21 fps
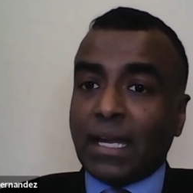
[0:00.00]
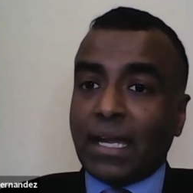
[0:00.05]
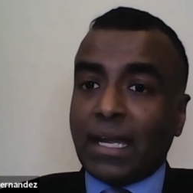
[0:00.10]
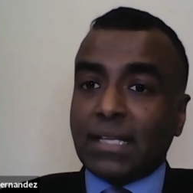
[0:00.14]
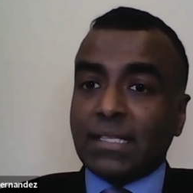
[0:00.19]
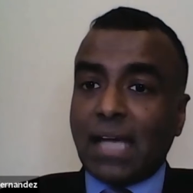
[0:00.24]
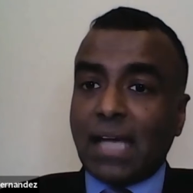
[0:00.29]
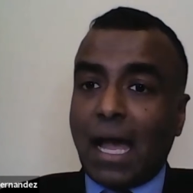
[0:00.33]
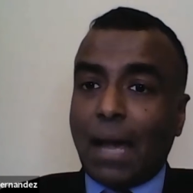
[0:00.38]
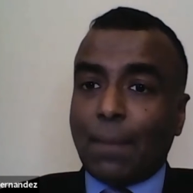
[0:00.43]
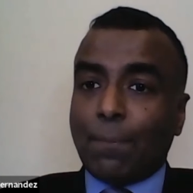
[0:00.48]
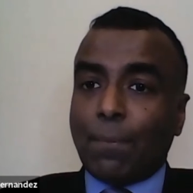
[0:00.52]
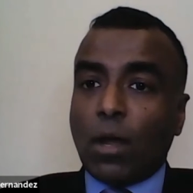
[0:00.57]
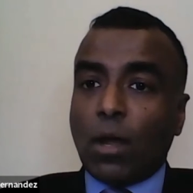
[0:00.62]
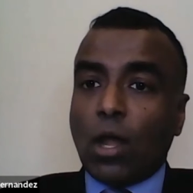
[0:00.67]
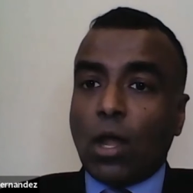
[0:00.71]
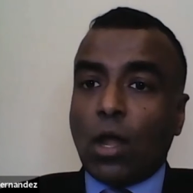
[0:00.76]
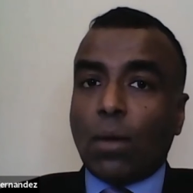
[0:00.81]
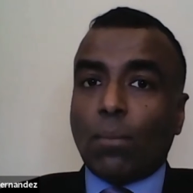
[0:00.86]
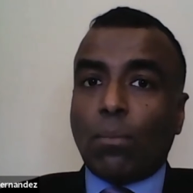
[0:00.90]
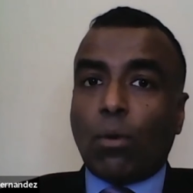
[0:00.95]
It's
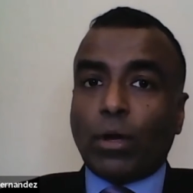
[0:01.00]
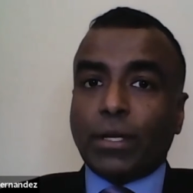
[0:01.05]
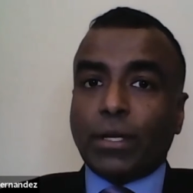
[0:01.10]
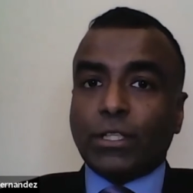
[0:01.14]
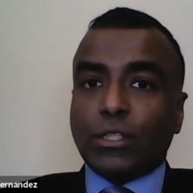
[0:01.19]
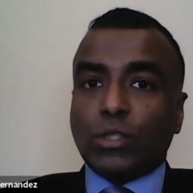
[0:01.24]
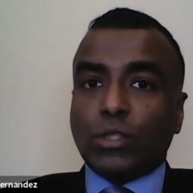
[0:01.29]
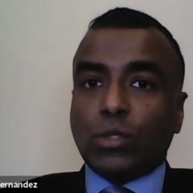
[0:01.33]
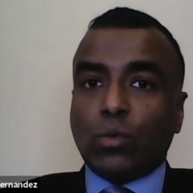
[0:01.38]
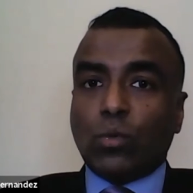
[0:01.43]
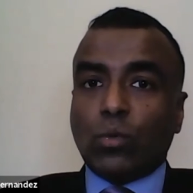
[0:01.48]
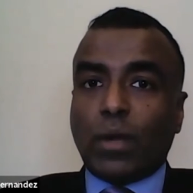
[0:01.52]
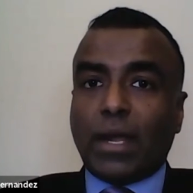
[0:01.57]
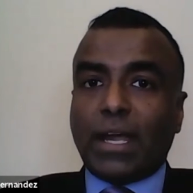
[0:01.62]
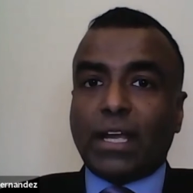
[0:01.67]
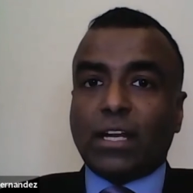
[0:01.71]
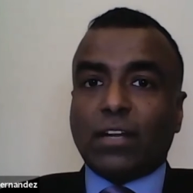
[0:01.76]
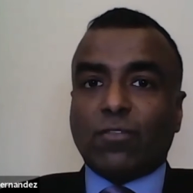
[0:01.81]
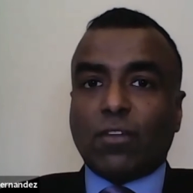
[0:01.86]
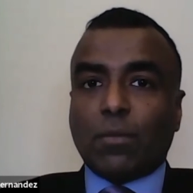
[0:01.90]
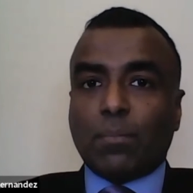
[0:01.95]
up
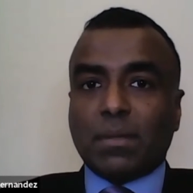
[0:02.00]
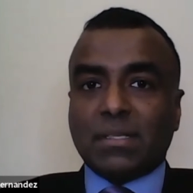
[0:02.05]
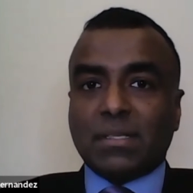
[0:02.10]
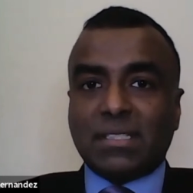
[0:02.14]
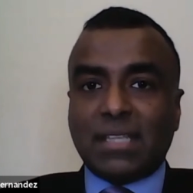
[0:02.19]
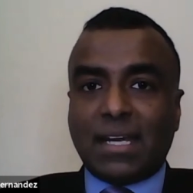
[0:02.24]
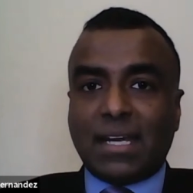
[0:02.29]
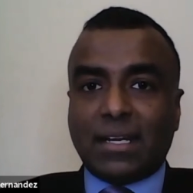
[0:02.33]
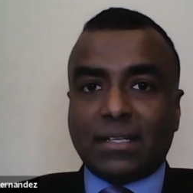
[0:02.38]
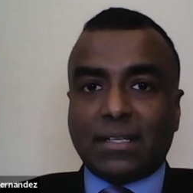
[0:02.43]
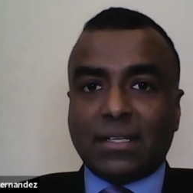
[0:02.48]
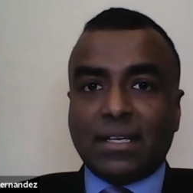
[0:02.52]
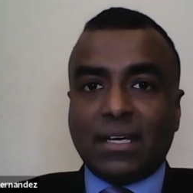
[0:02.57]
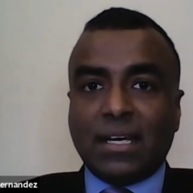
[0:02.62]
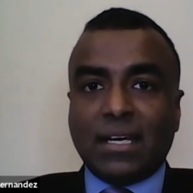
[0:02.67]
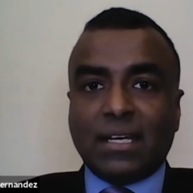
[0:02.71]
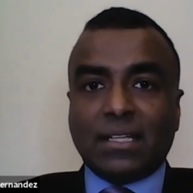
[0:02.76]
0.28%.